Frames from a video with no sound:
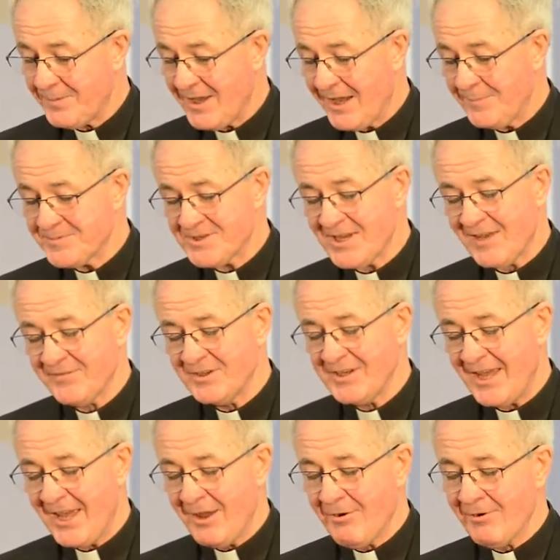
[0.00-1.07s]
perhaps have an
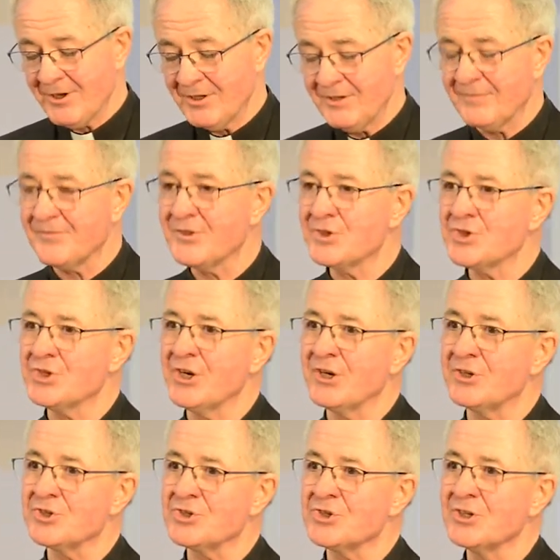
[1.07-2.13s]
area of the
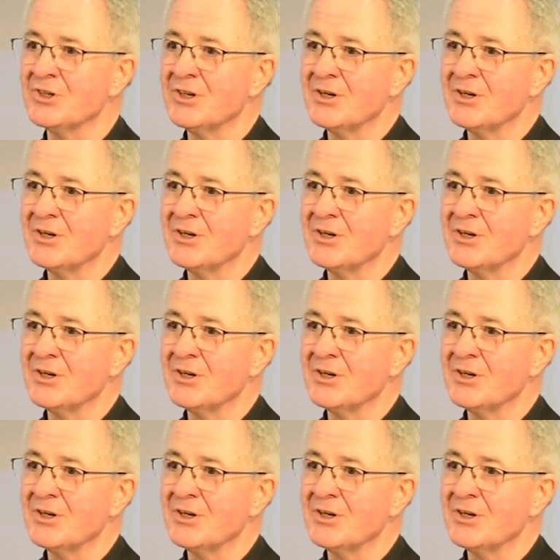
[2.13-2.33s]
church